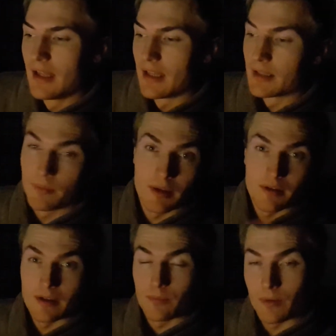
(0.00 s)
then we
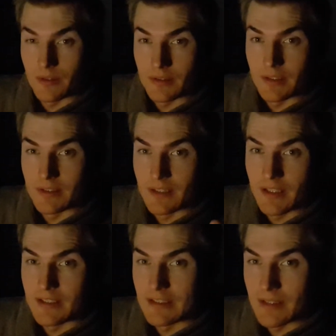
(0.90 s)
only had 1 in the
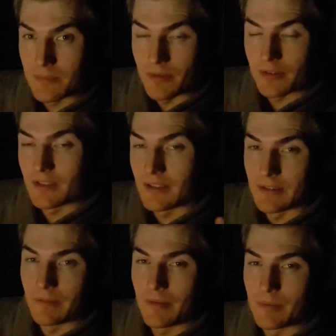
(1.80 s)
ladies kickboxing
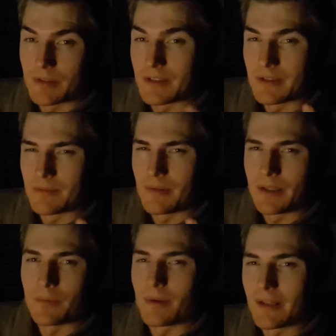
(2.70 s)
as well, which is
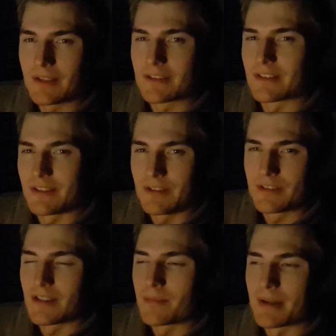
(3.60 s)
really weird because it's
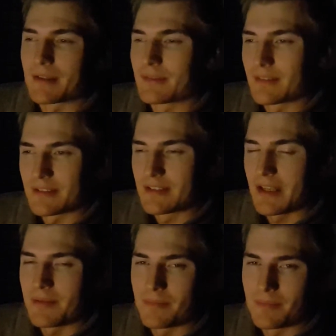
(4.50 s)
usually about
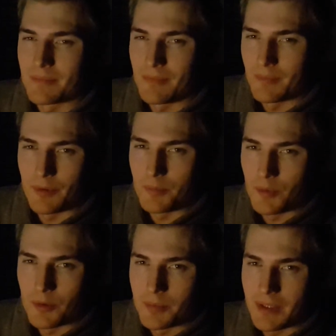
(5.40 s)
10 or
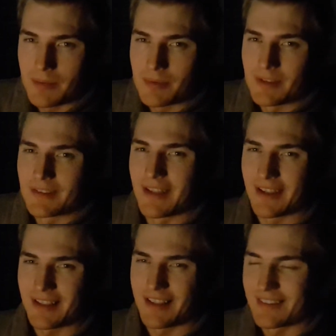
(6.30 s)
more people in
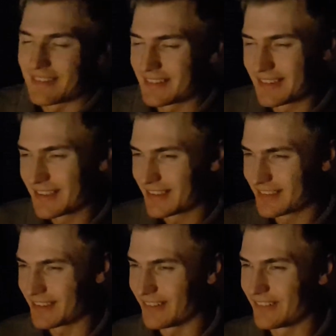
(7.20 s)
that class.
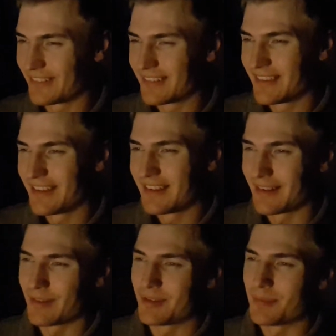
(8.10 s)
So
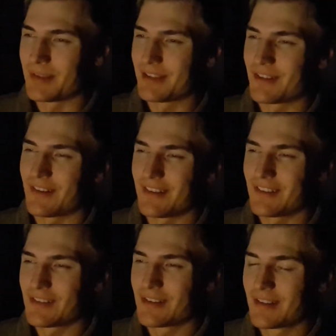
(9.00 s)
that was a bit
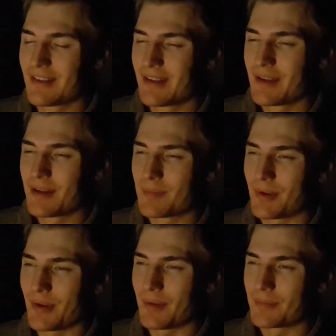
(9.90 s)
strange,
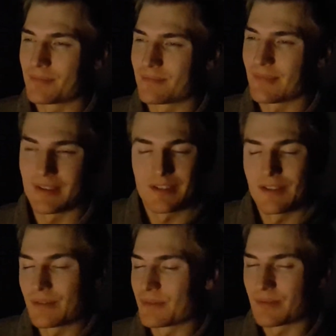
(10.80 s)
but it
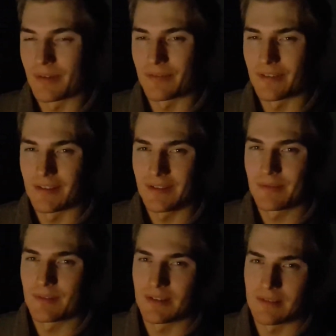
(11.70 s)
still went fine.
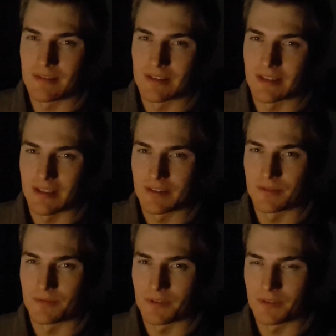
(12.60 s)
We just had
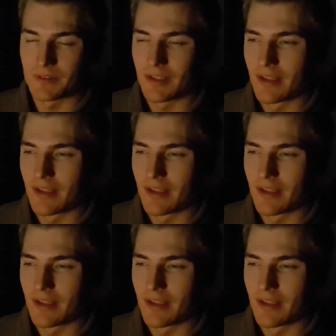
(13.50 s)
some fun,